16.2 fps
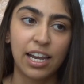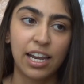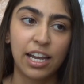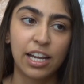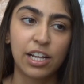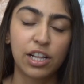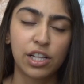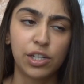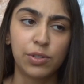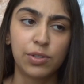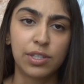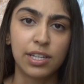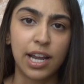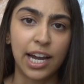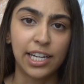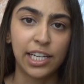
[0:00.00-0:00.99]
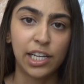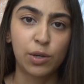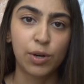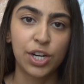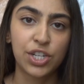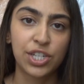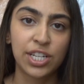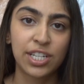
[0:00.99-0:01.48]
includes 90
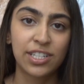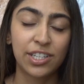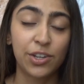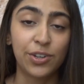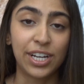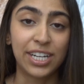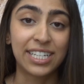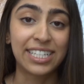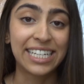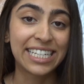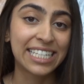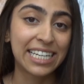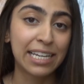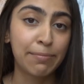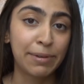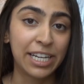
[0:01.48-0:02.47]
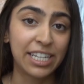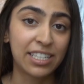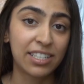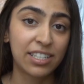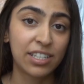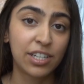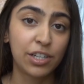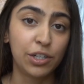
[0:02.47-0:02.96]
questions and you get 60
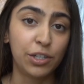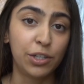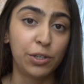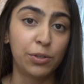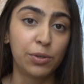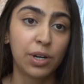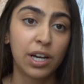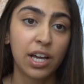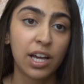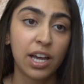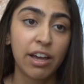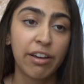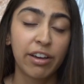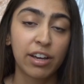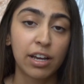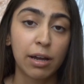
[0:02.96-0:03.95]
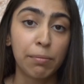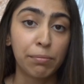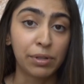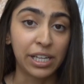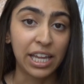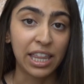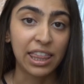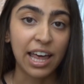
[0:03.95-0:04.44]
minutes to
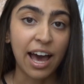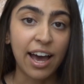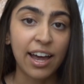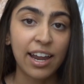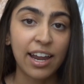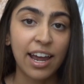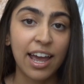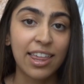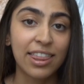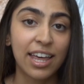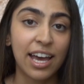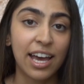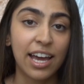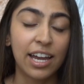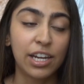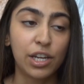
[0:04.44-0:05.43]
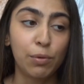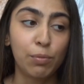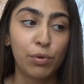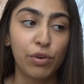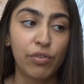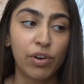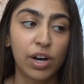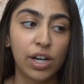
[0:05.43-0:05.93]
complete that, and then you
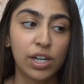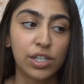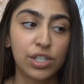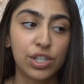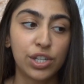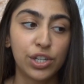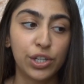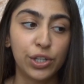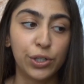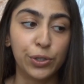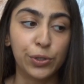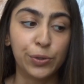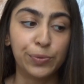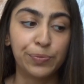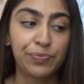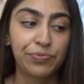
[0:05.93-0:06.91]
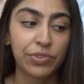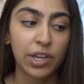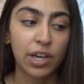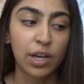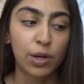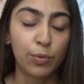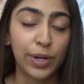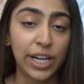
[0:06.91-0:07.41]
move on to
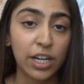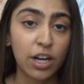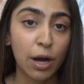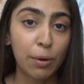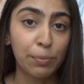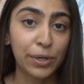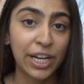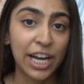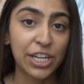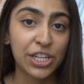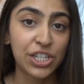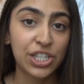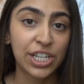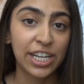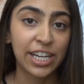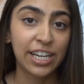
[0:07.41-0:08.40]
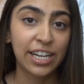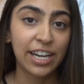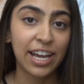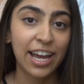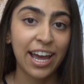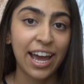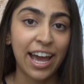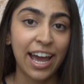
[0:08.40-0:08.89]
reading
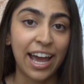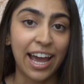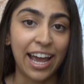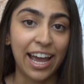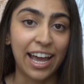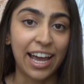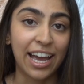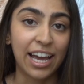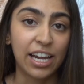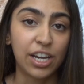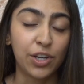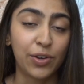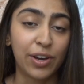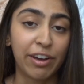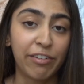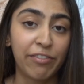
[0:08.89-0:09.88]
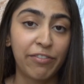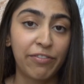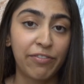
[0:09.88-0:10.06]
comprehension and you get